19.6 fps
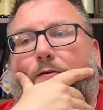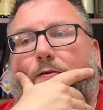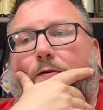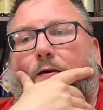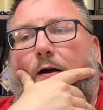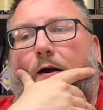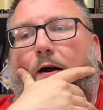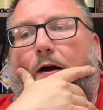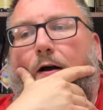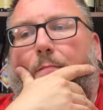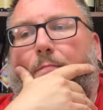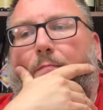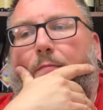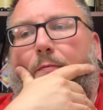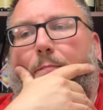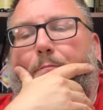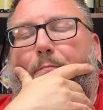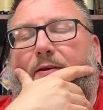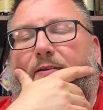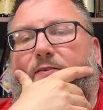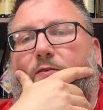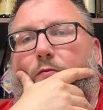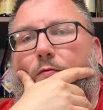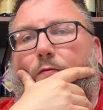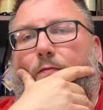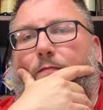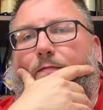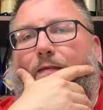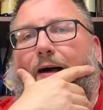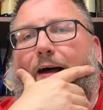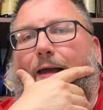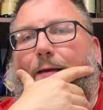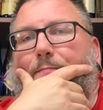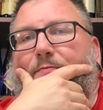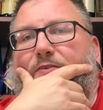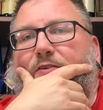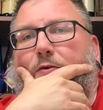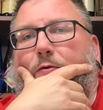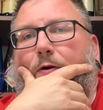um, Bissell
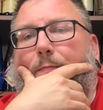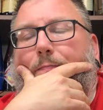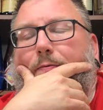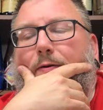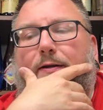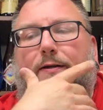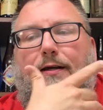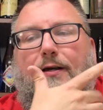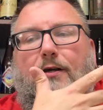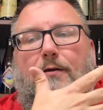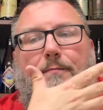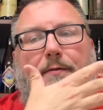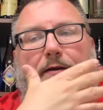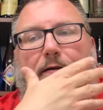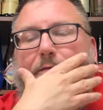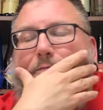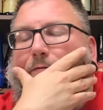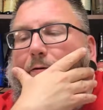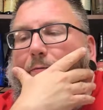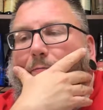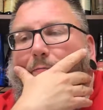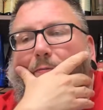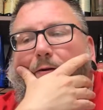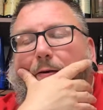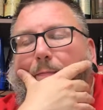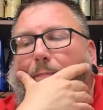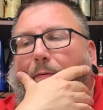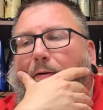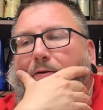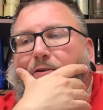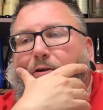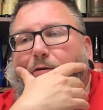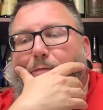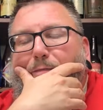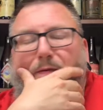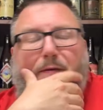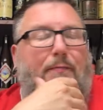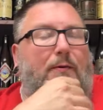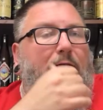vibes to it, but it could be from a bunch of
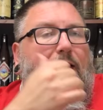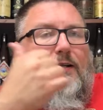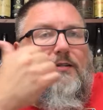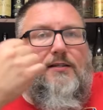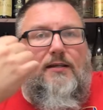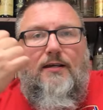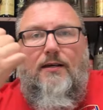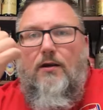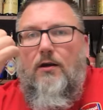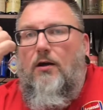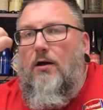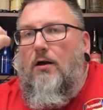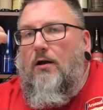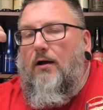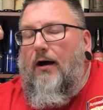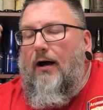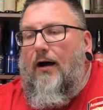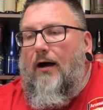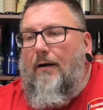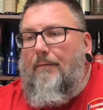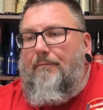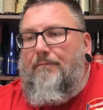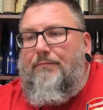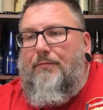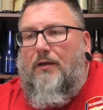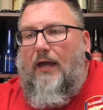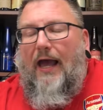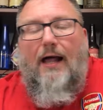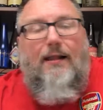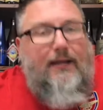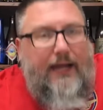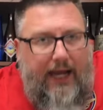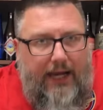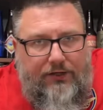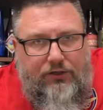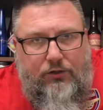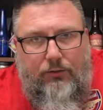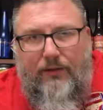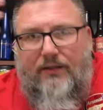different people. I could see um,
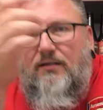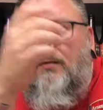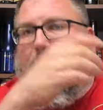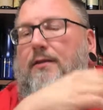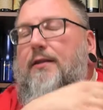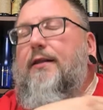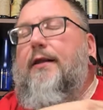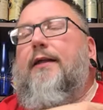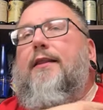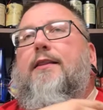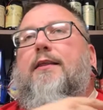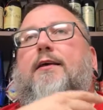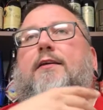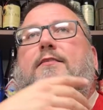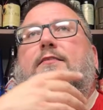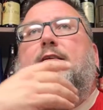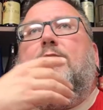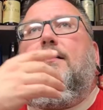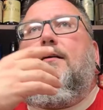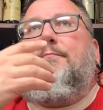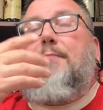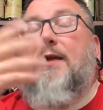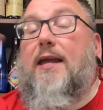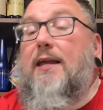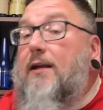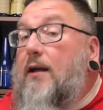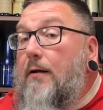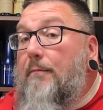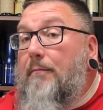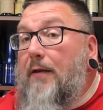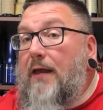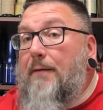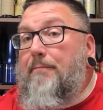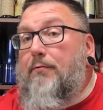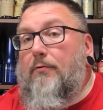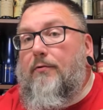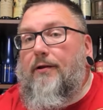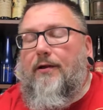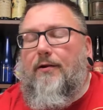Allagash doing something like this. Uh, Main Main
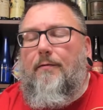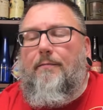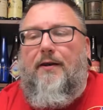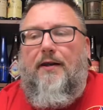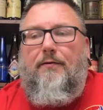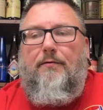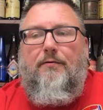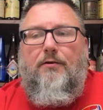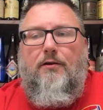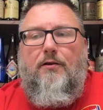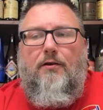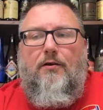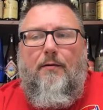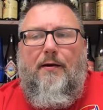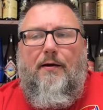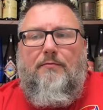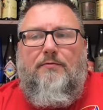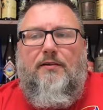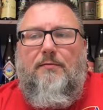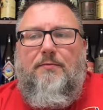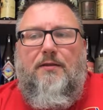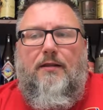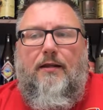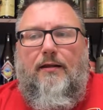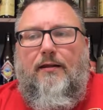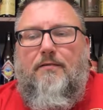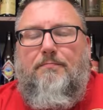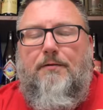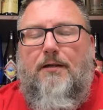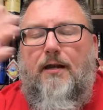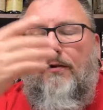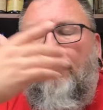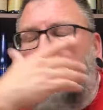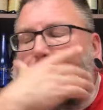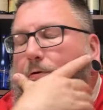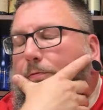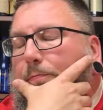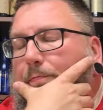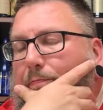Brewing Company could come out with something like this, but they
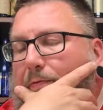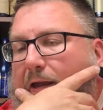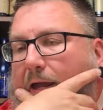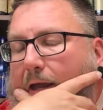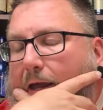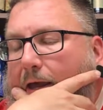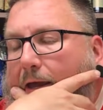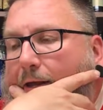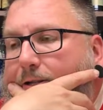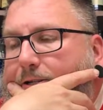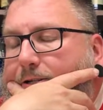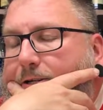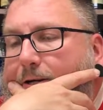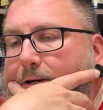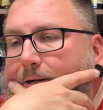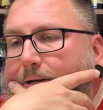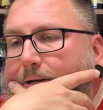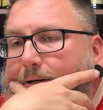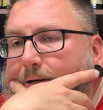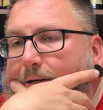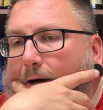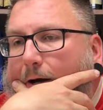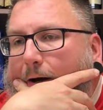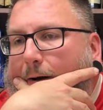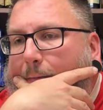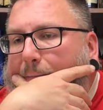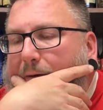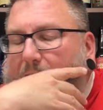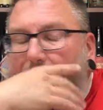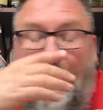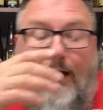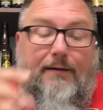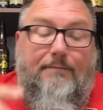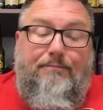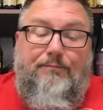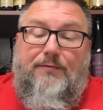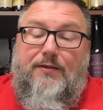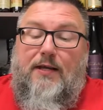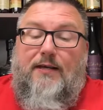don't do cans. Um, but yeah,
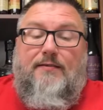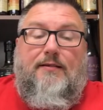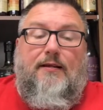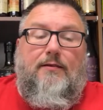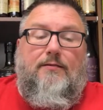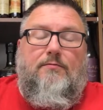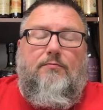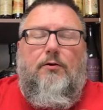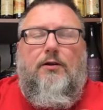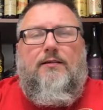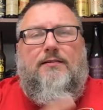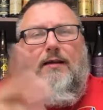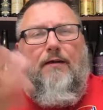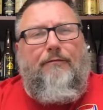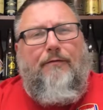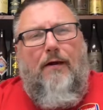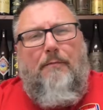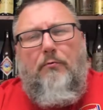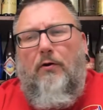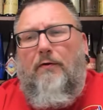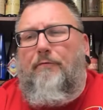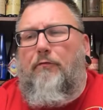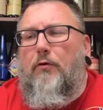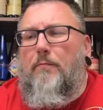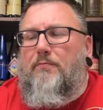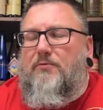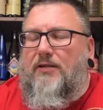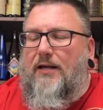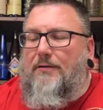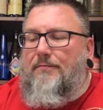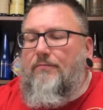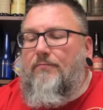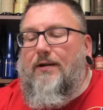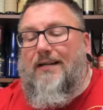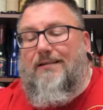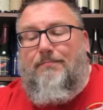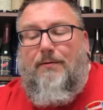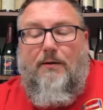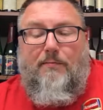tasty. So what I say, 5.4%
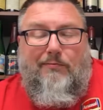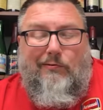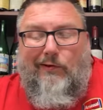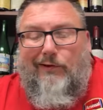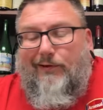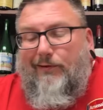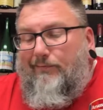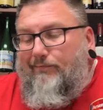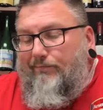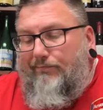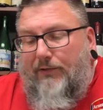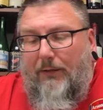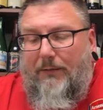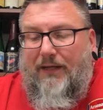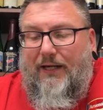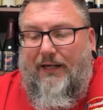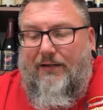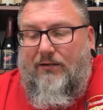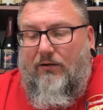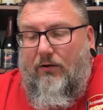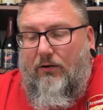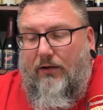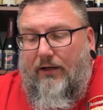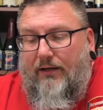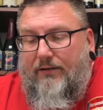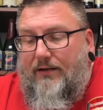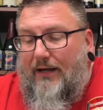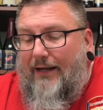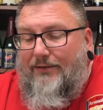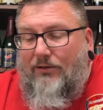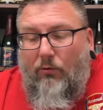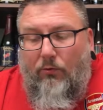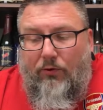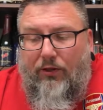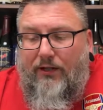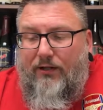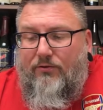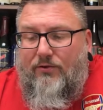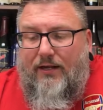raspberry Berliner. I mean, that's all it is. I don't
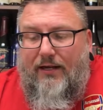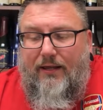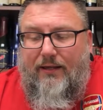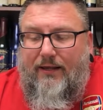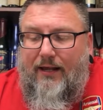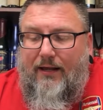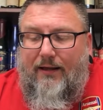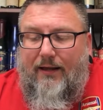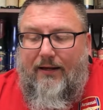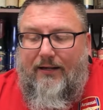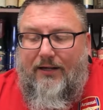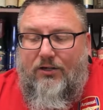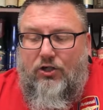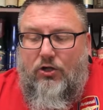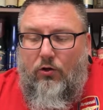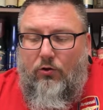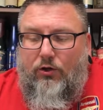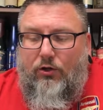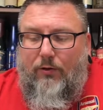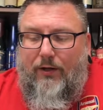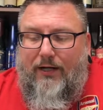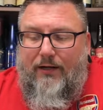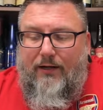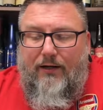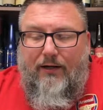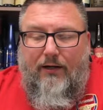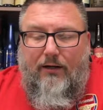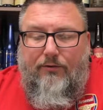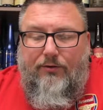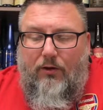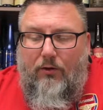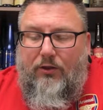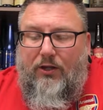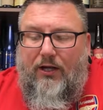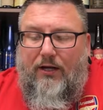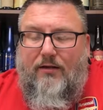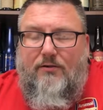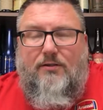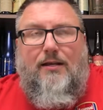think there's anything additional to it. Don't
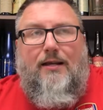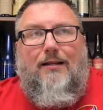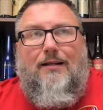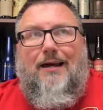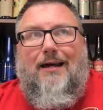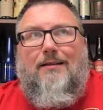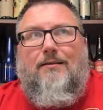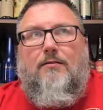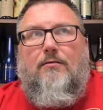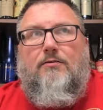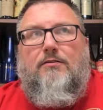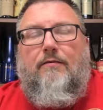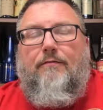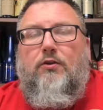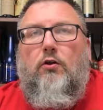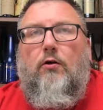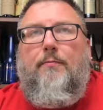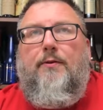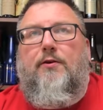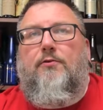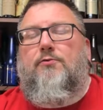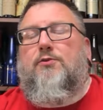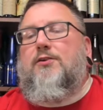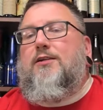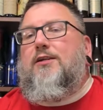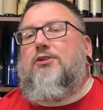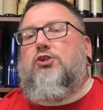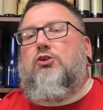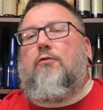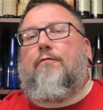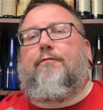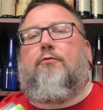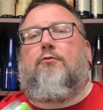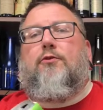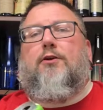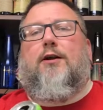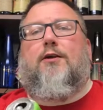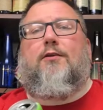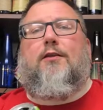think there's any lactose. If you told me there was additional
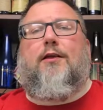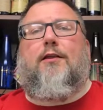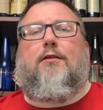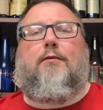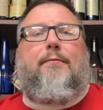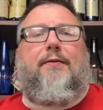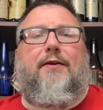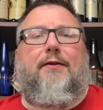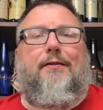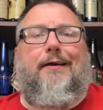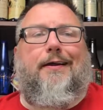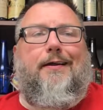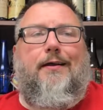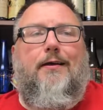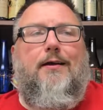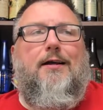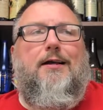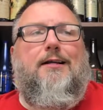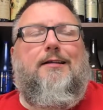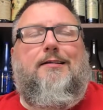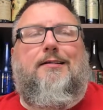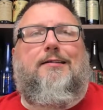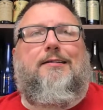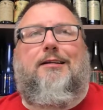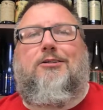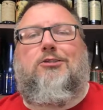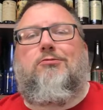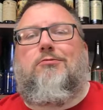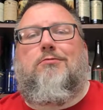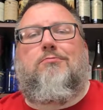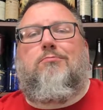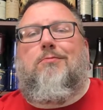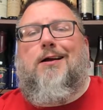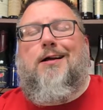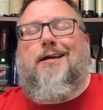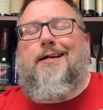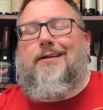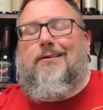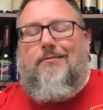fruit in there, like a little bit of like citrus
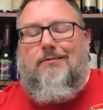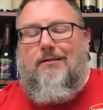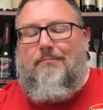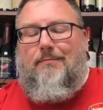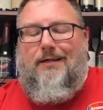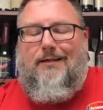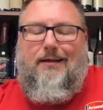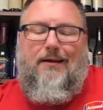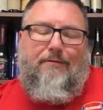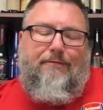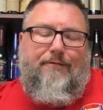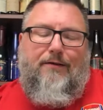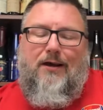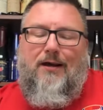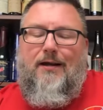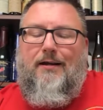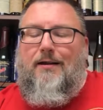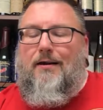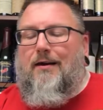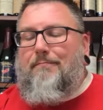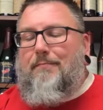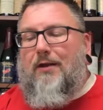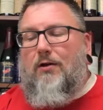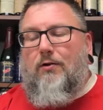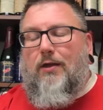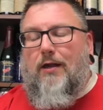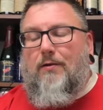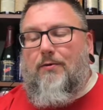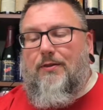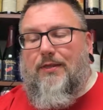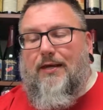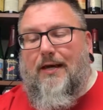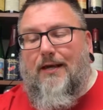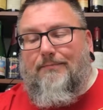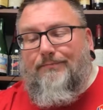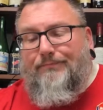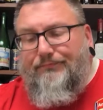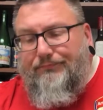rind or something like that, fine. I'd be okay with that.